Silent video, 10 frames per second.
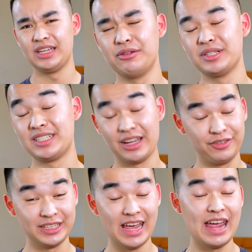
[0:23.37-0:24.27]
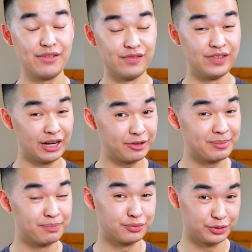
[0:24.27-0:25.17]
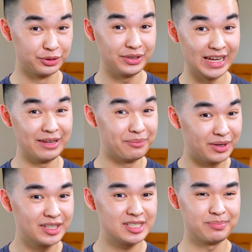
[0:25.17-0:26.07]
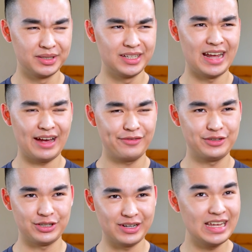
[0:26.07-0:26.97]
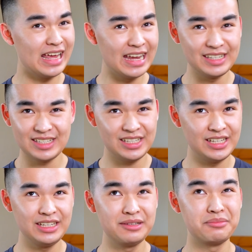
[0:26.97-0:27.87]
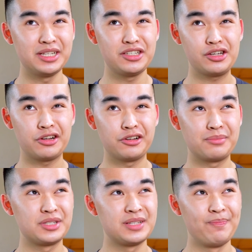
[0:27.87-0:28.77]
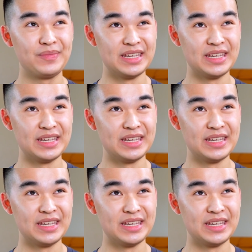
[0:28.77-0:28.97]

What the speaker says: It was definitely a very brutal 8 months, but after 18 midterms,